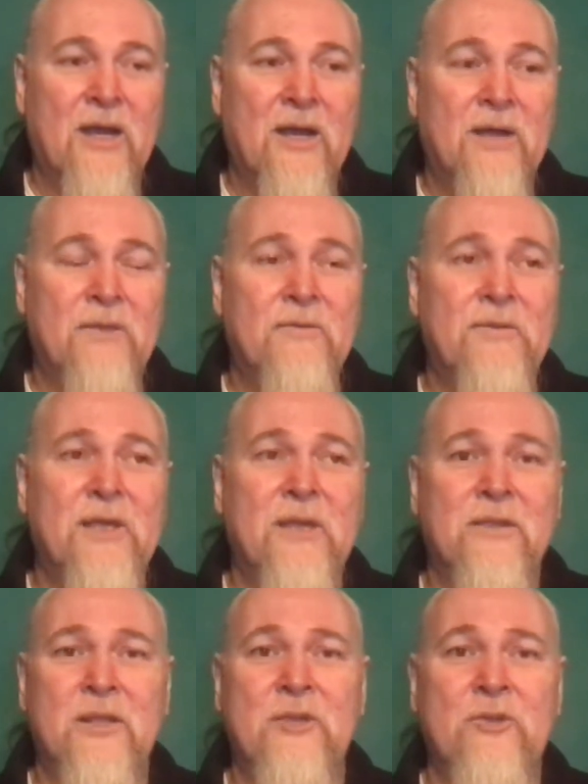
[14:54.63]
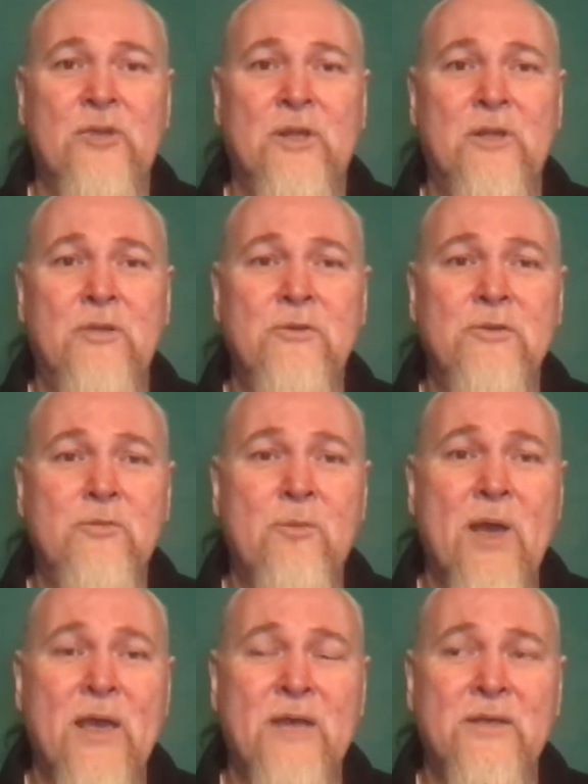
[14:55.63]
I think that you can lose
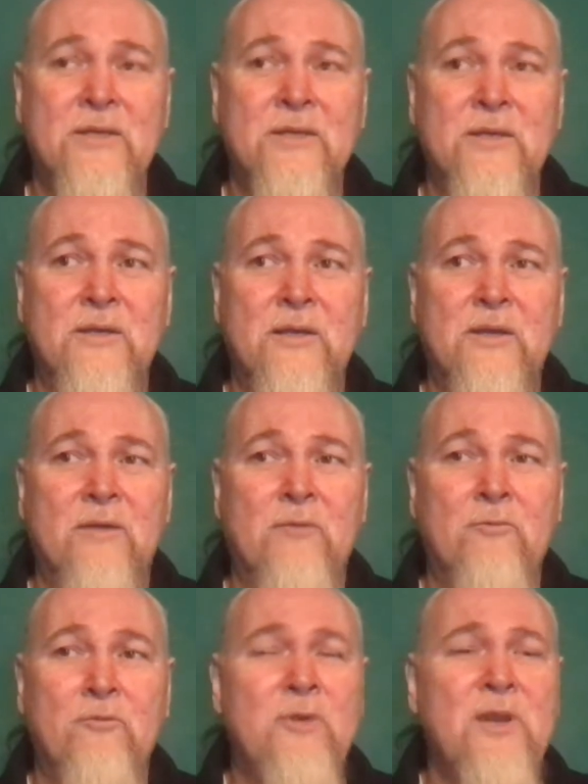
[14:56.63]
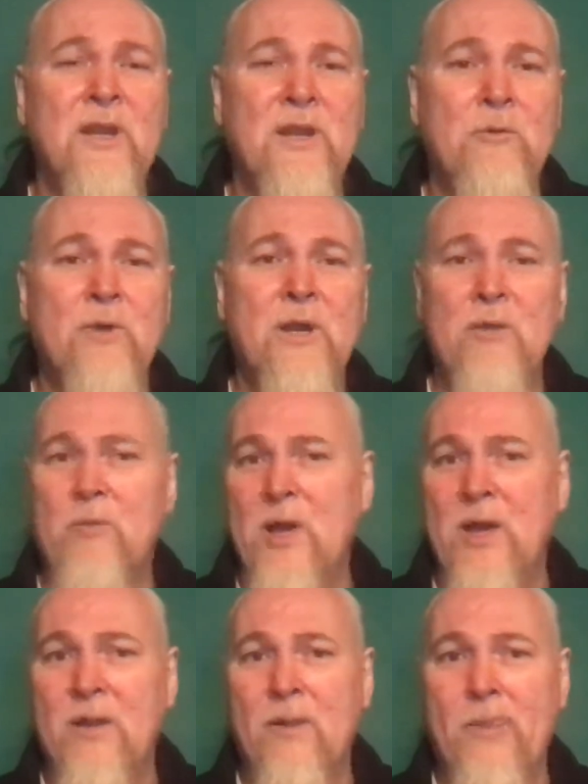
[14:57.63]
weight really, really
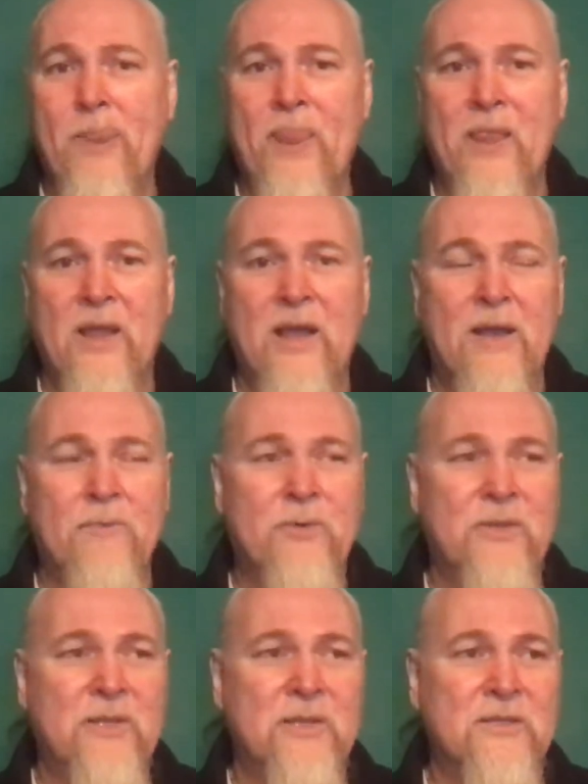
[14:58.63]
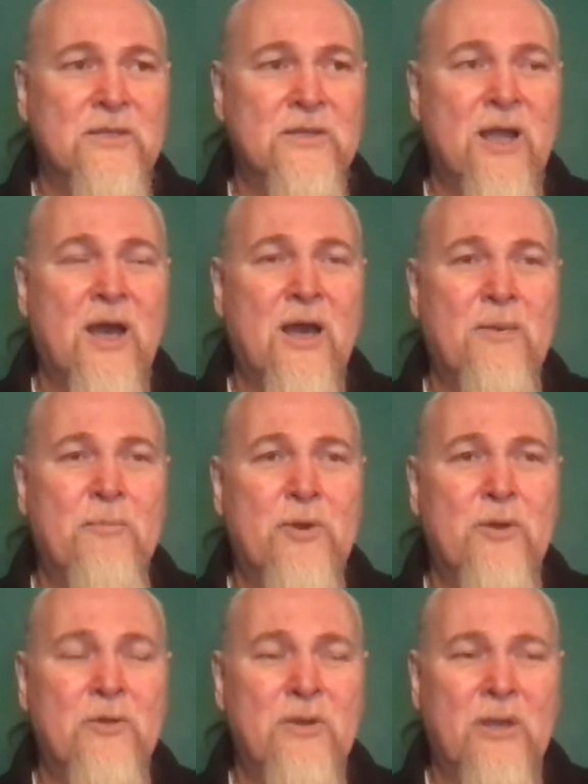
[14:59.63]
well with this high
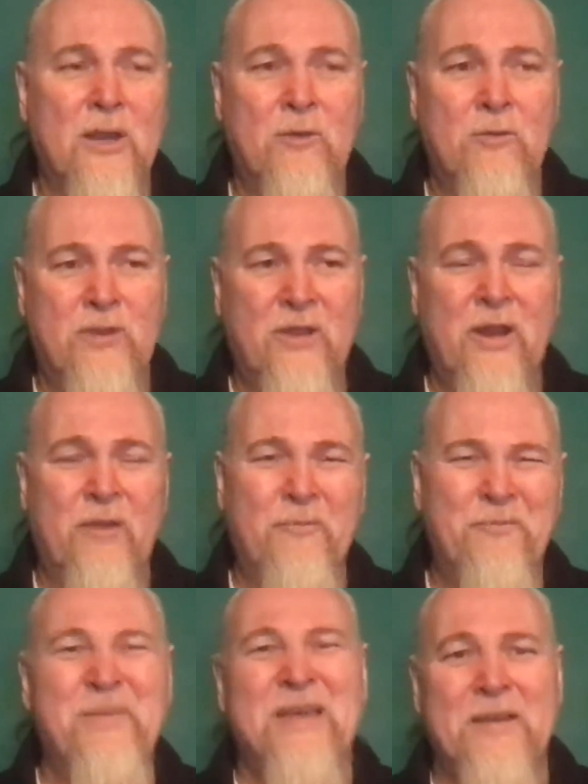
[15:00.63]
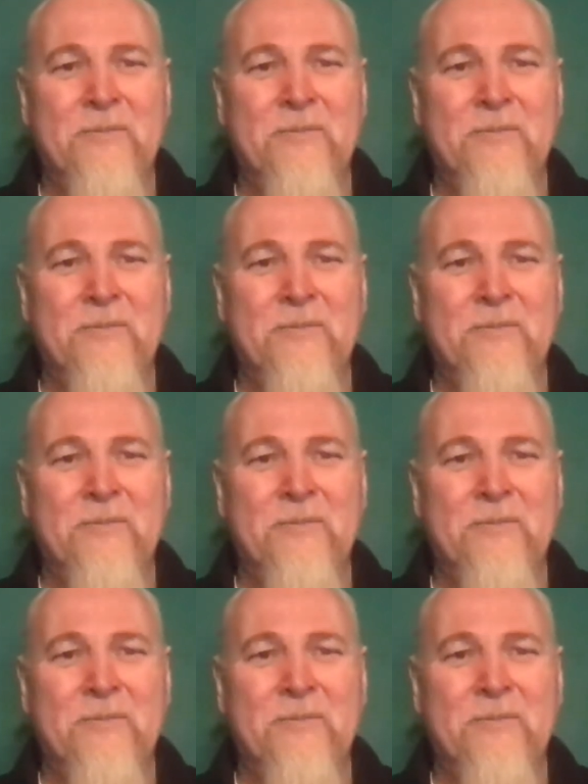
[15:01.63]
protein, or meat